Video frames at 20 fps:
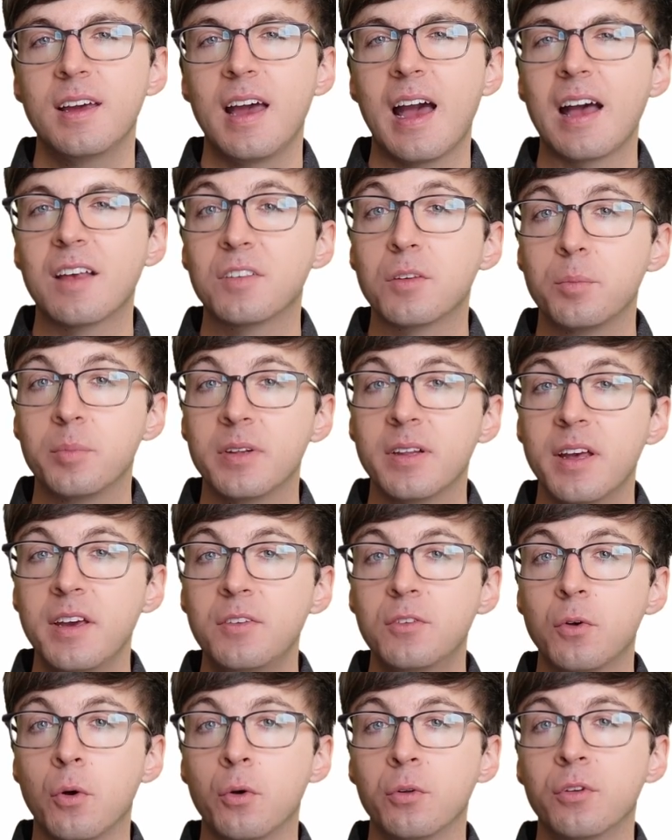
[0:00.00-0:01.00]
as a
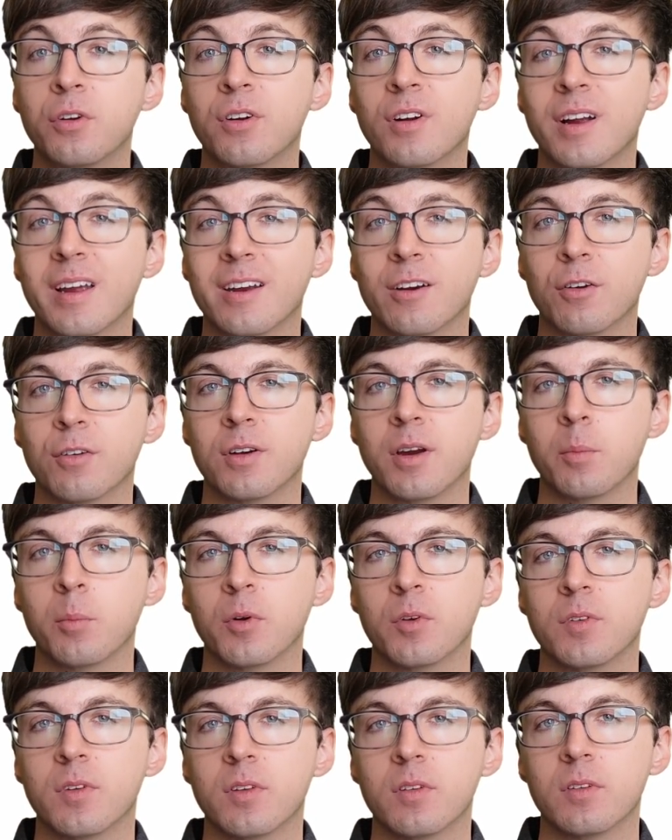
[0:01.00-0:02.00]
placeholder in our
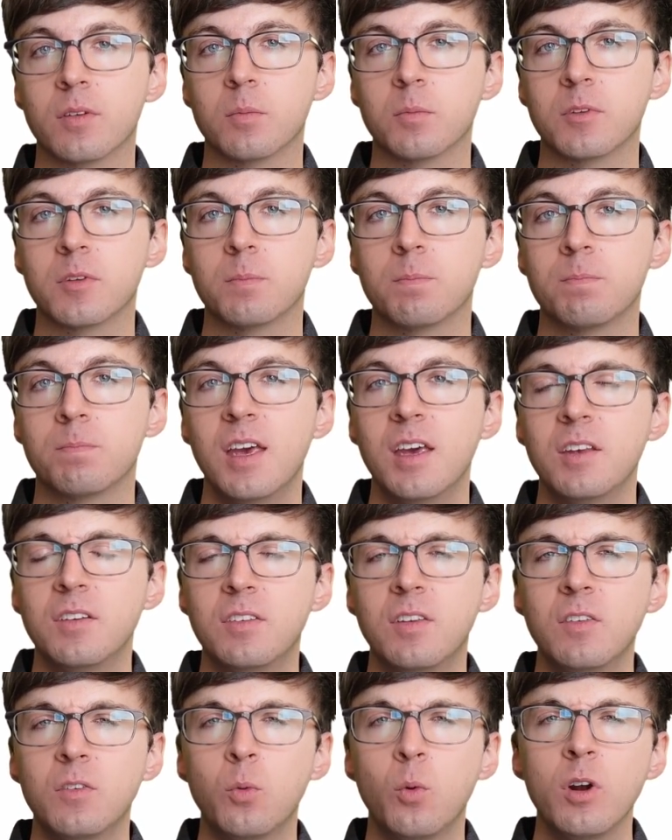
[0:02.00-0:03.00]
number systems.
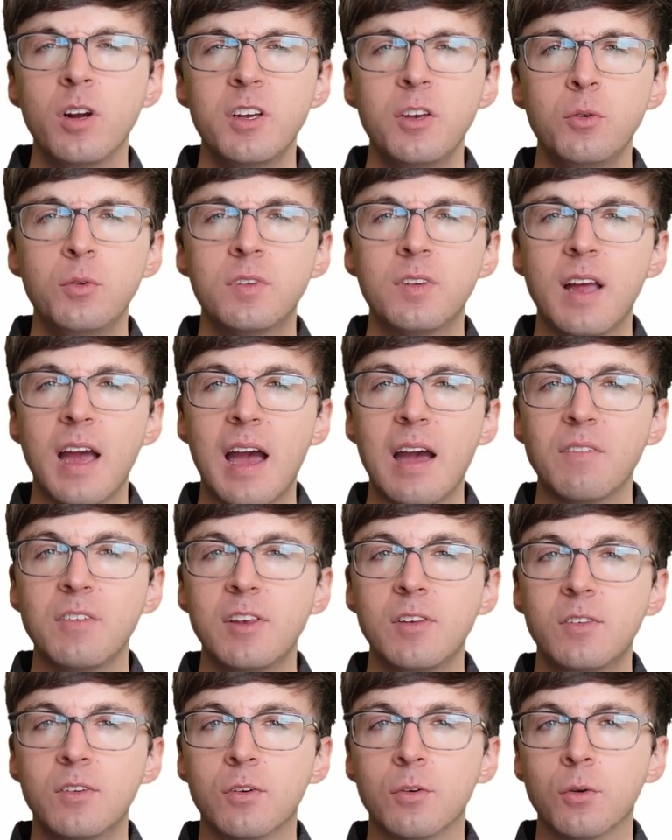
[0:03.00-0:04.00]
Since we're used to
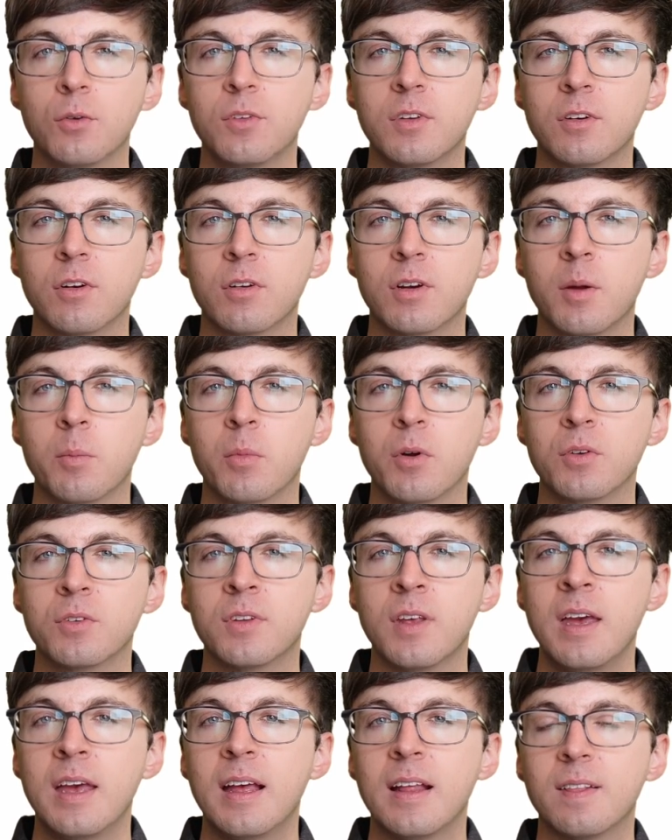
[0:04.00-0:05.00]
having zeros in our
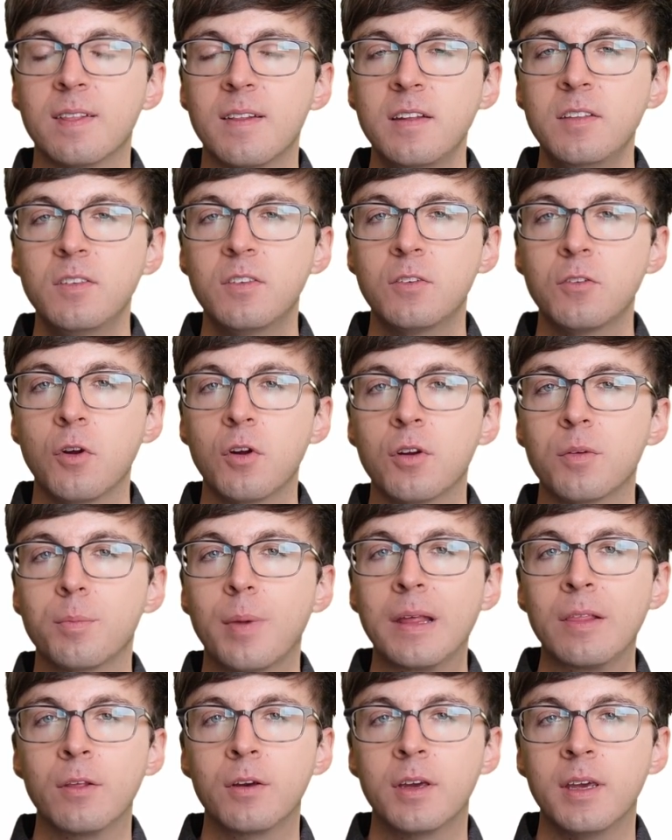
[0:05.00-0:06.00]
numbers, let's start
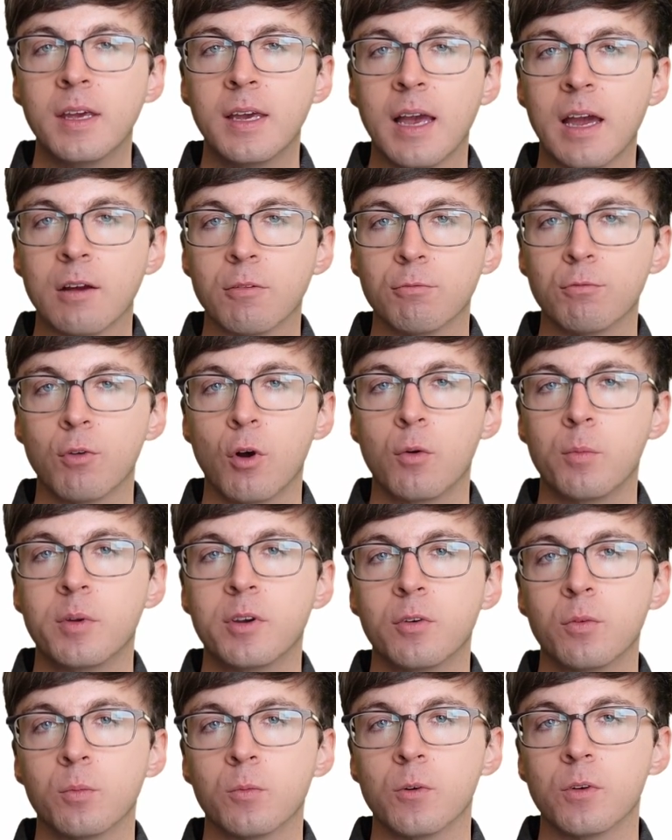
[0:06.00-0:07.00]
by looking at
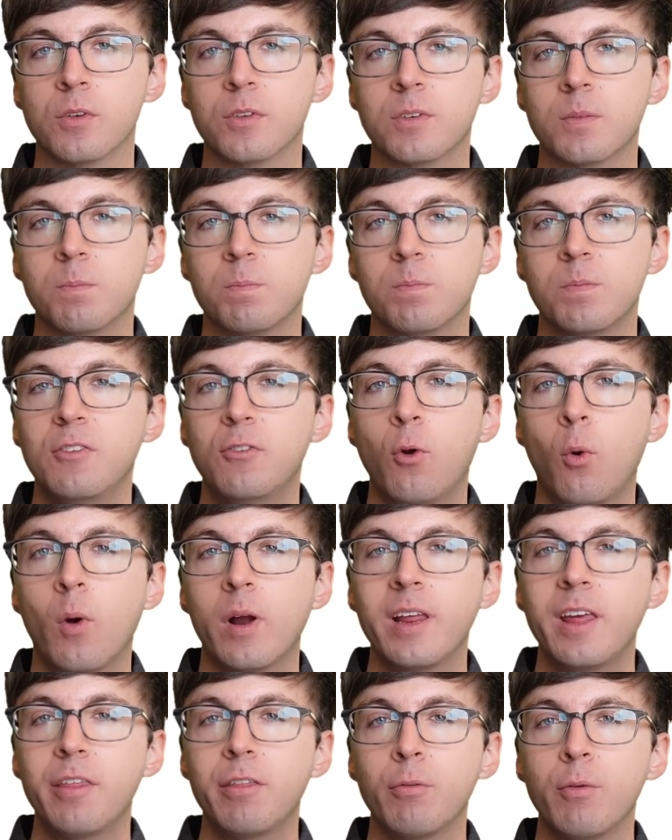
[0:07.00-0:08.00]
Roman numerals.
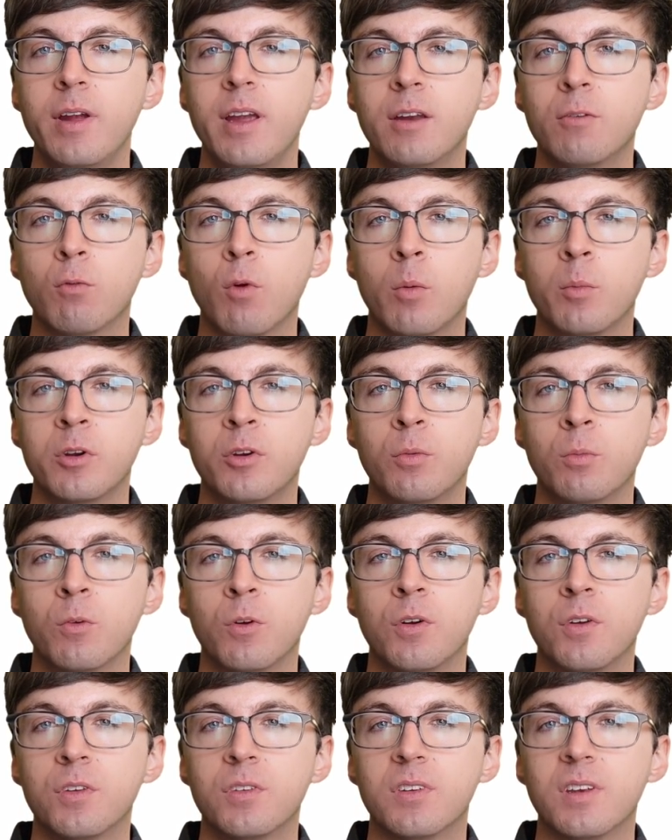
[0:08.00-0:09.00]
23 in Roman
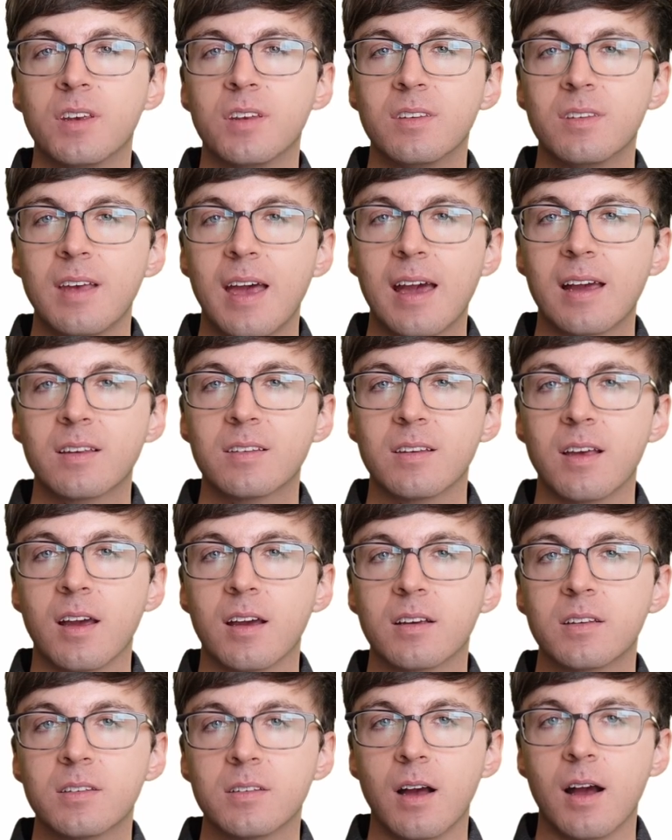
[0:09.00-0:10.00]
numerals is
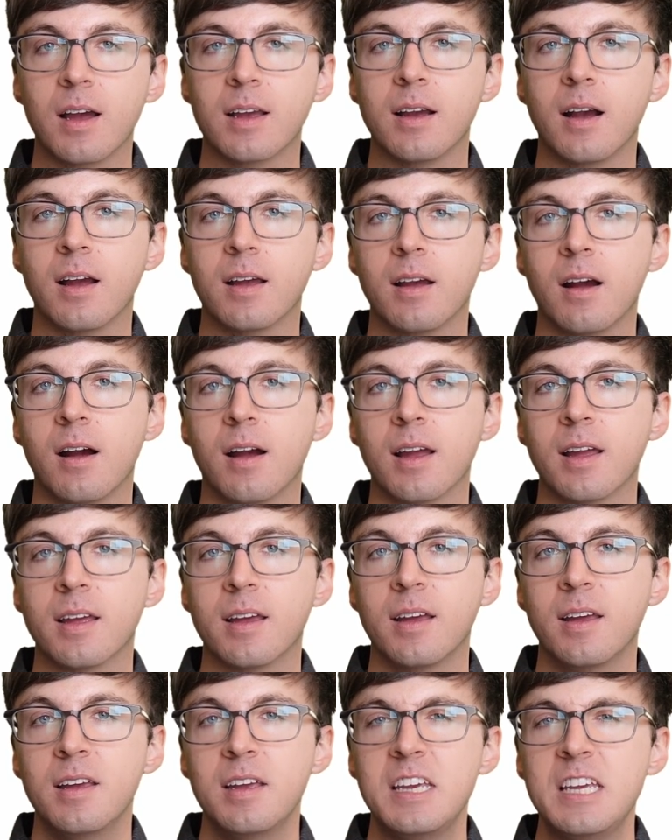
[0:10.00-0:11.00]
XXIII.
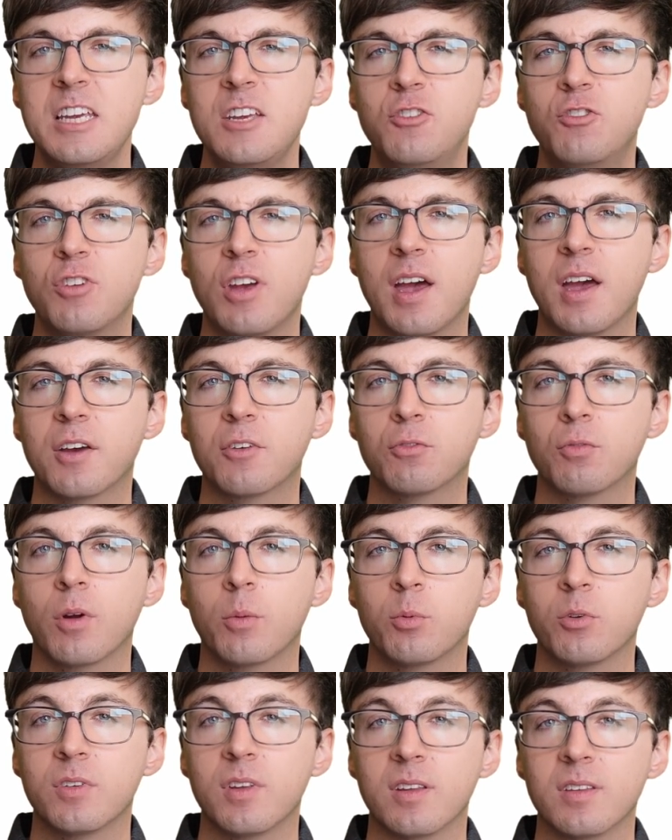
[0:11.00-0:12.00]
Each X
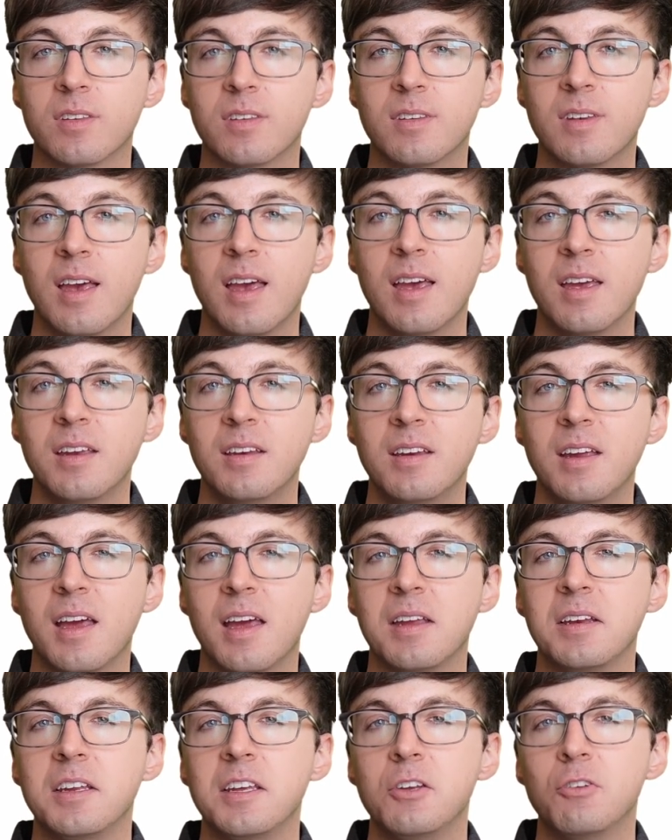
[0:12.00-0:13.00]
represents 10
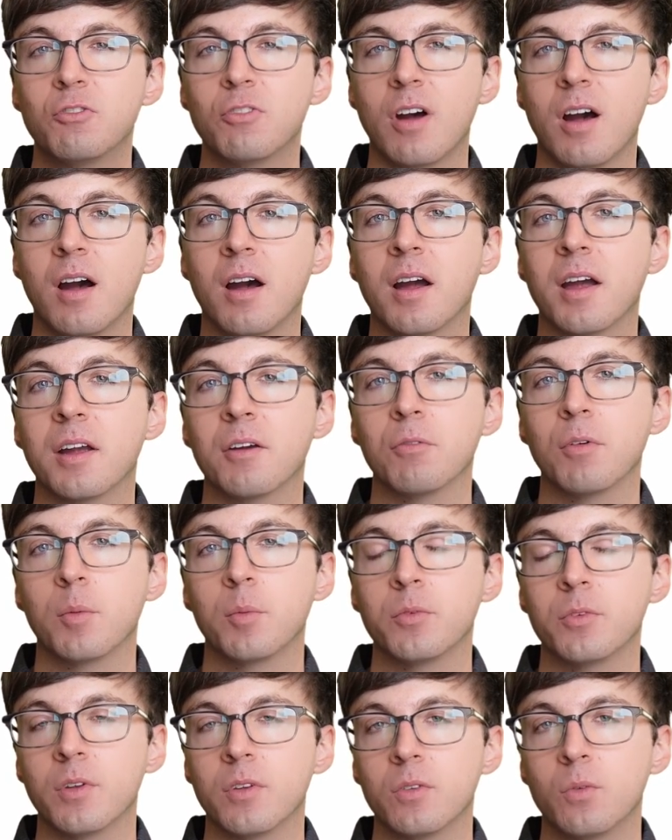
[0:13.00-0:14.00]
and each I
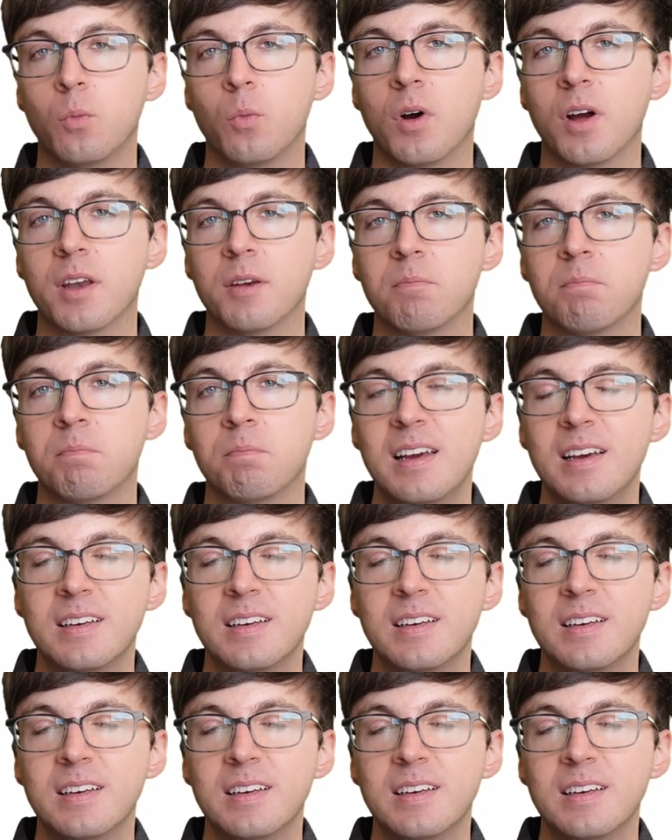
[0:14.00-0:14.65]
represents 1.